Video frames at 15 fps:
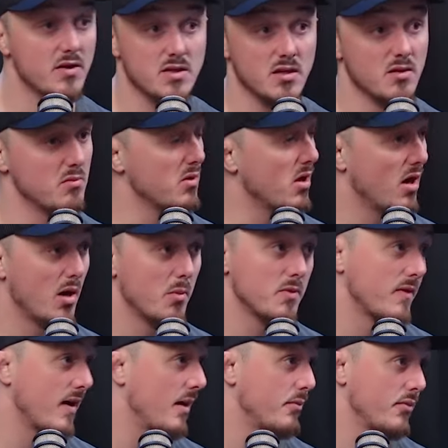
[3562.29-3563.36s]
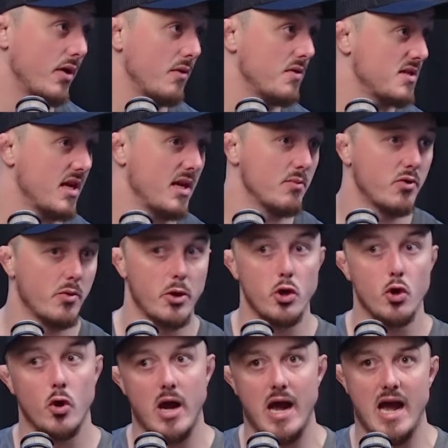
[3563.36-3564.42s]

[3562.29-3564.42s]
So carb, fat, protein, probably not